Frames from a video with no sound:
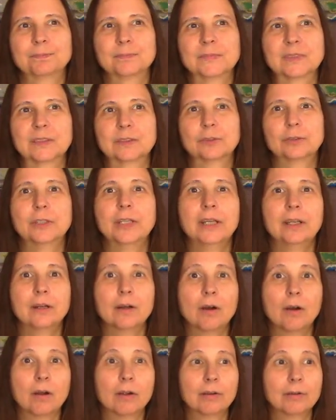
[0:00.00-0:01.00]
create
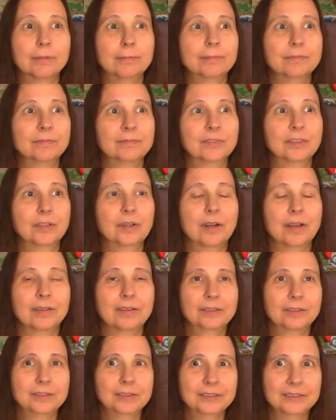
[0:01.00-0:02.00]
harm for
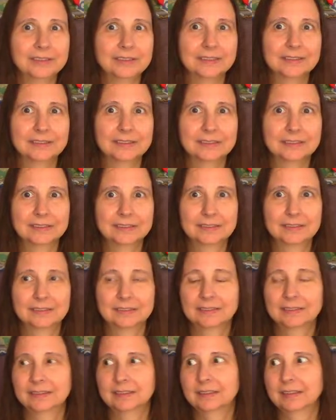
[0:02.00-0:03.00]
others,
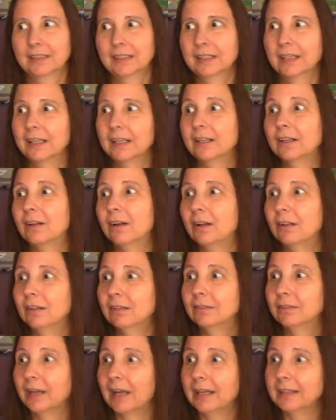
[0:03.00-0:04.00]
it all
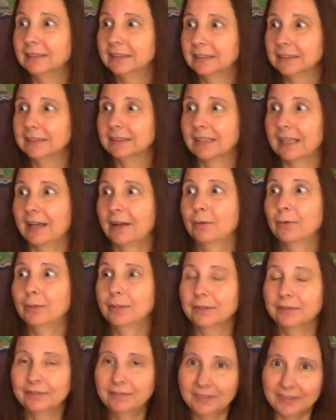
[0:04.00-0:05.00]
arises out
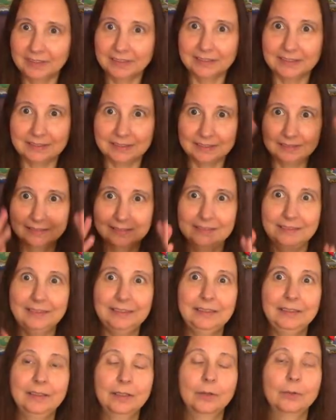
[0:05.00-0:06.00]
of this
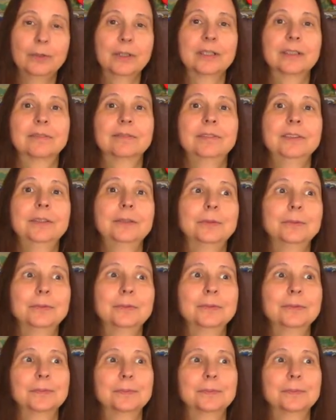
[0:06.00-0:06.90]
egoic view.